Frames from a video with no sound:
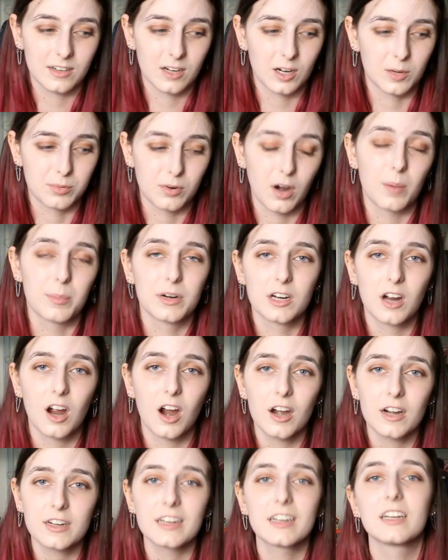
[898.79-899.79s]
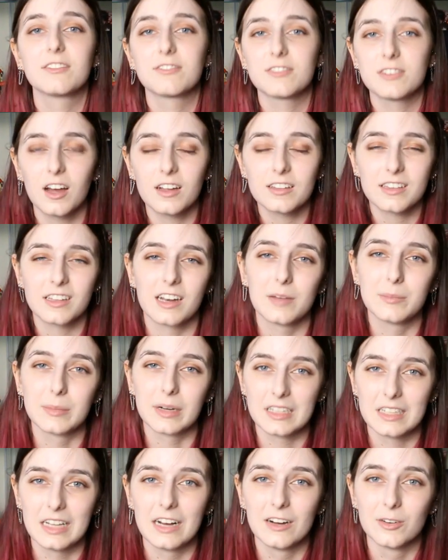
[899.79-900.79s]
her proper card, and if not, then I'm
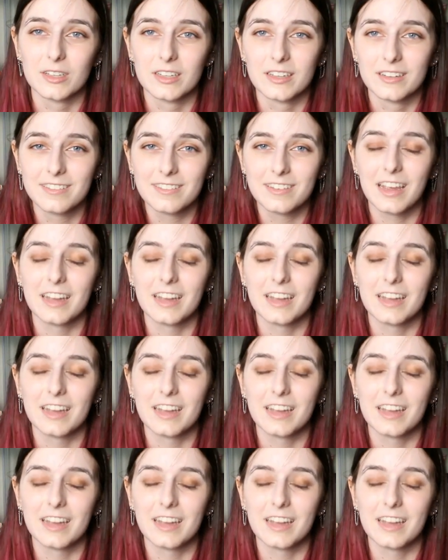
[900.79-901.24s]
a clown